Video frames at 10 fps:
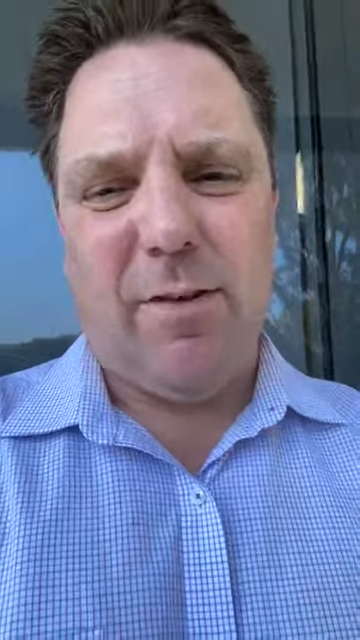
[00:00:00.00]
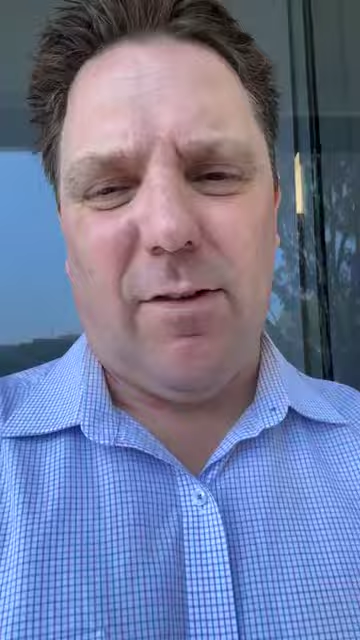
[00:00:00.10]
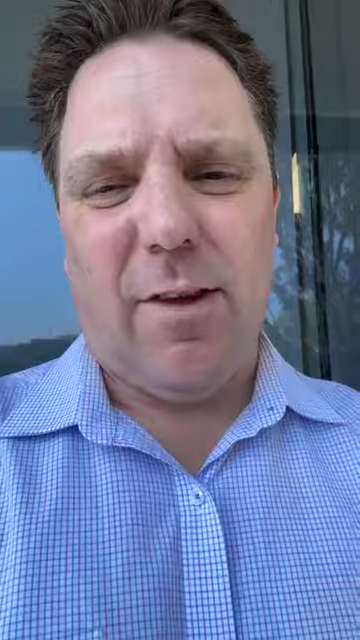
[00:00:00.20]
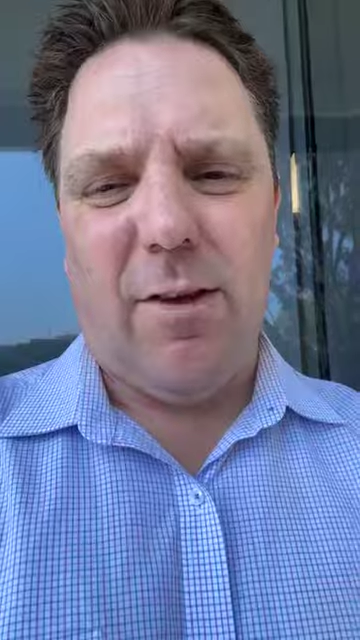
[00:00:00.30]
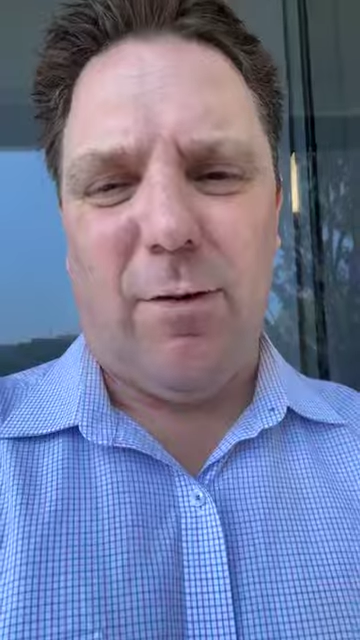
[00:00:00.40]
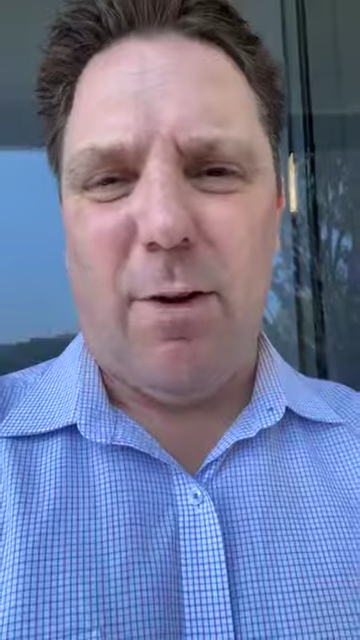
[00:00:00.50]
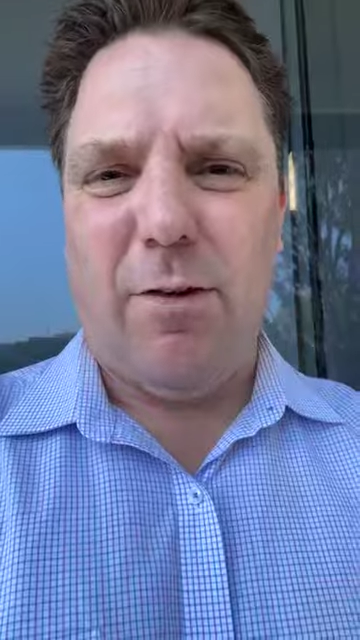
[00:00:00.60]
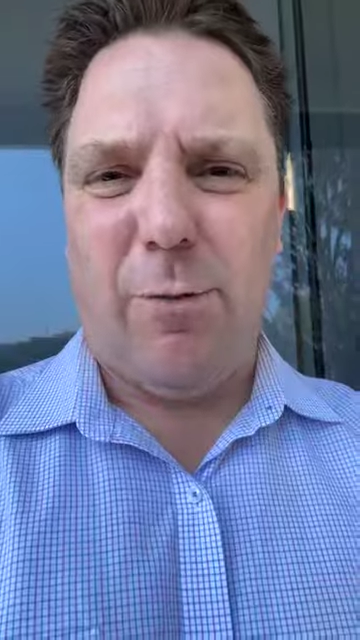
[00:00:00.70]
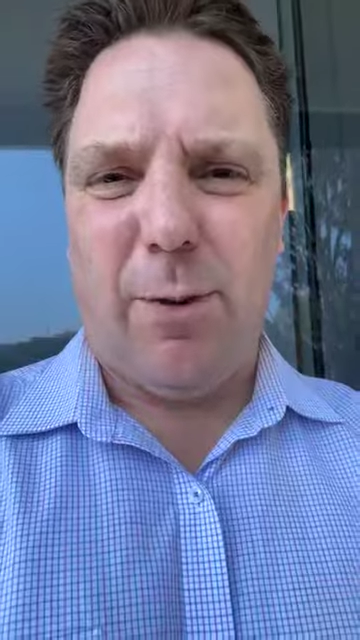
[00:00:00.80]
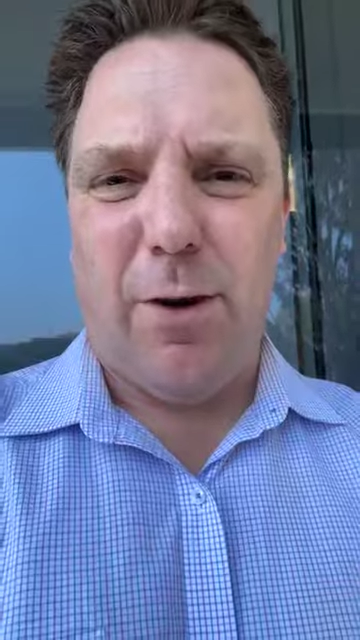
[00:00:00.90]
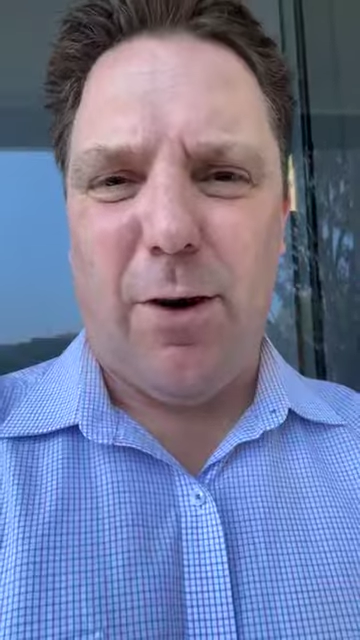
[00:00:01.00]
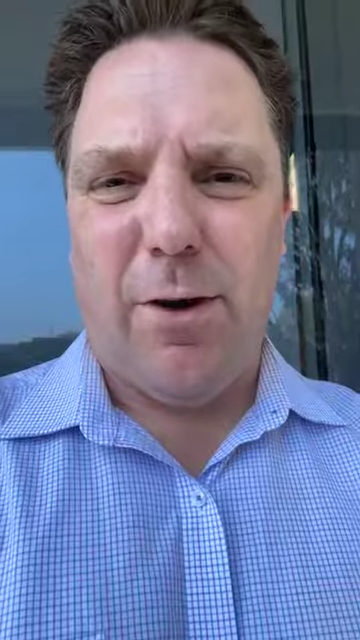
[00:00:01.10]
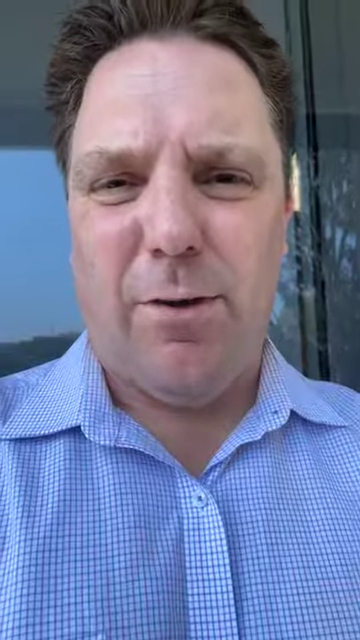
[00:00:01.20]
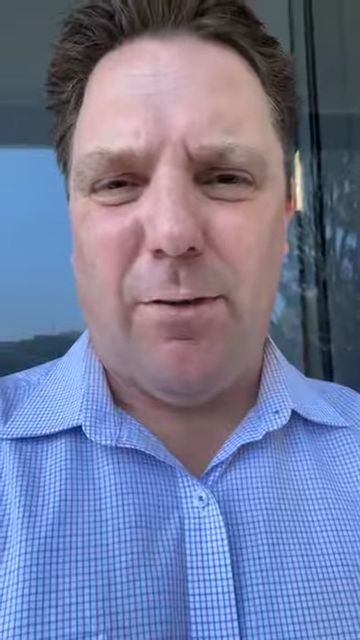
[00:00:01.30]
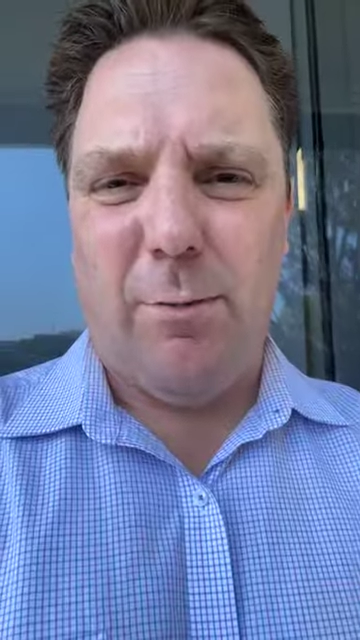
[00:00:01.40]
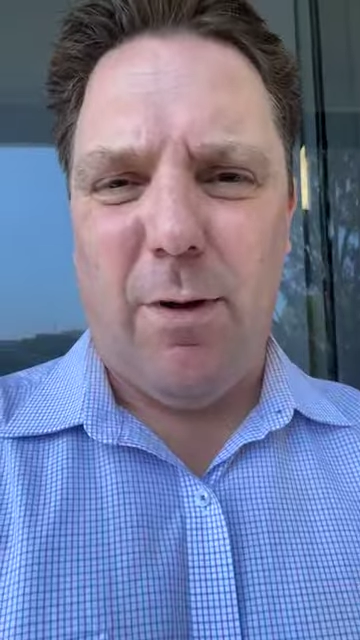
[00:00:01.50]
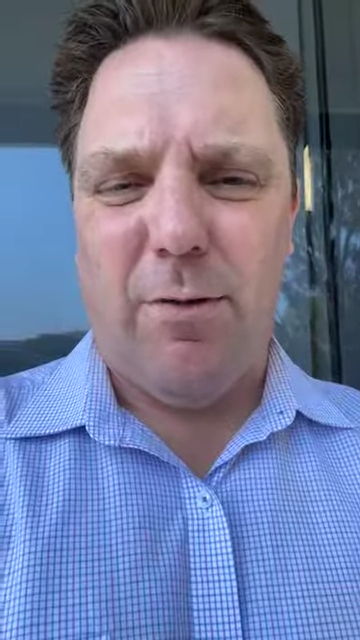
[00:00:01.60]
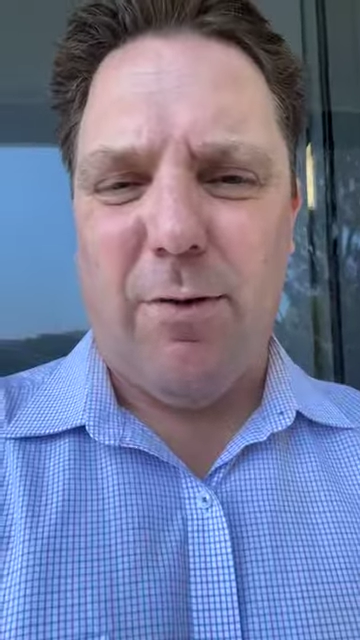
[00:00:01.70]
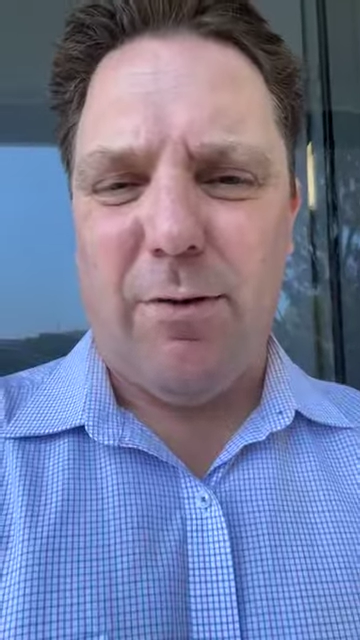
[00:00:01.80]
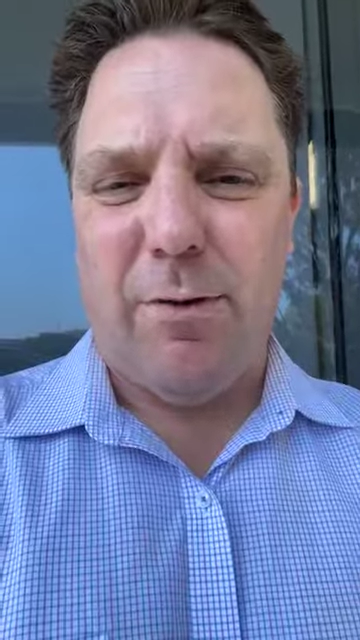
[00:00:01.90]
send us a message below,
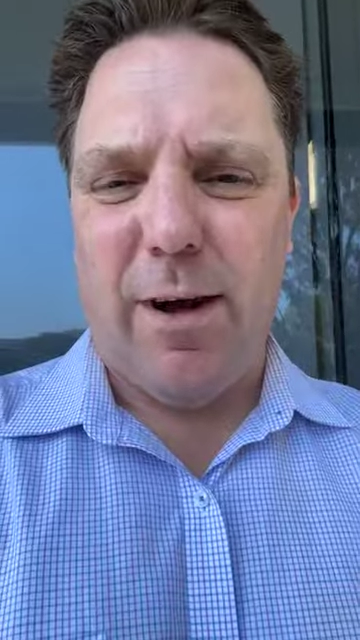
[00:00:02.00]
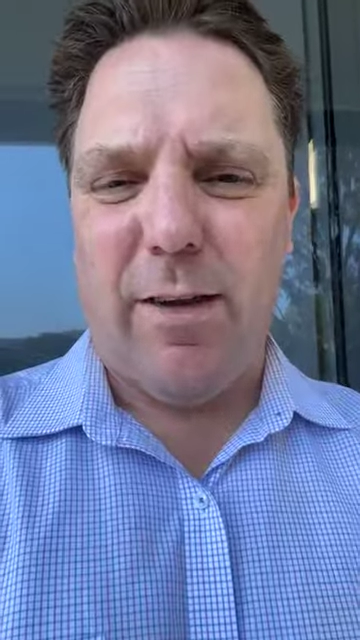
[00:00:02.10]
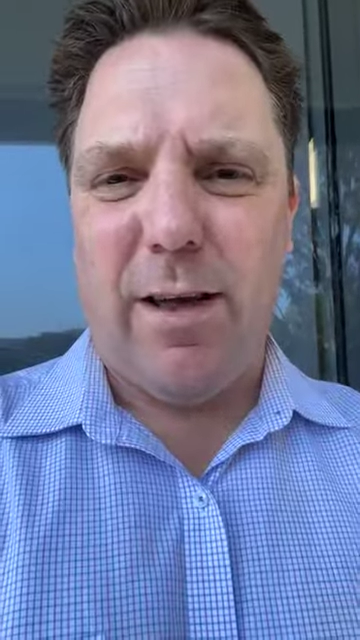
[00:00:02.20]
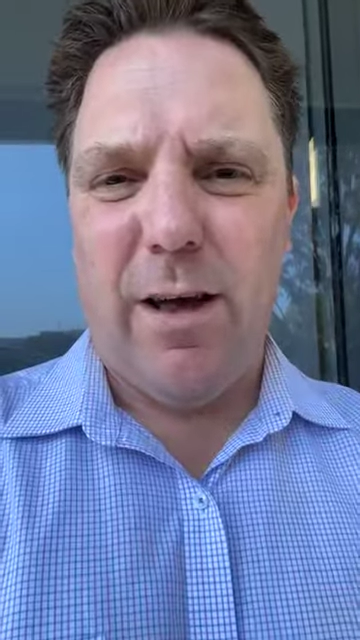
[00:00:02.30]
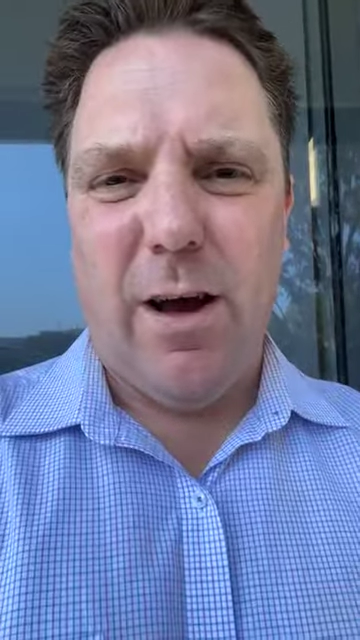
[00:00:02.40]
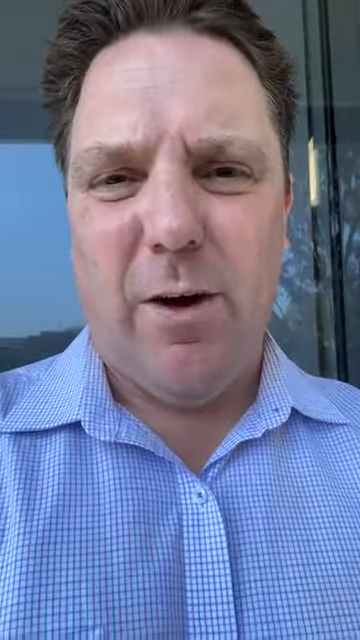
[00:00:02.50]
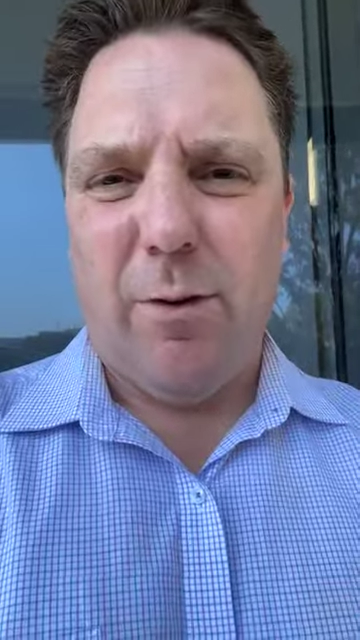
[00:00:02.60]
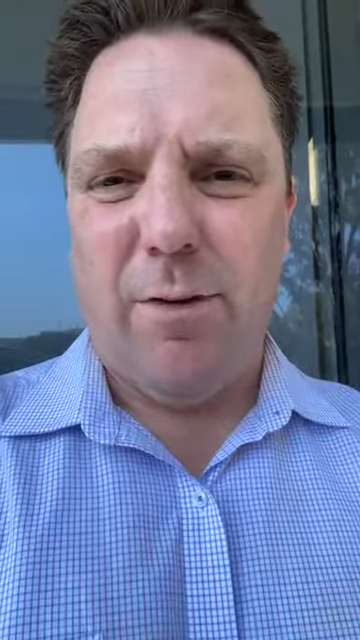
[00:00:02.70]
message us directly,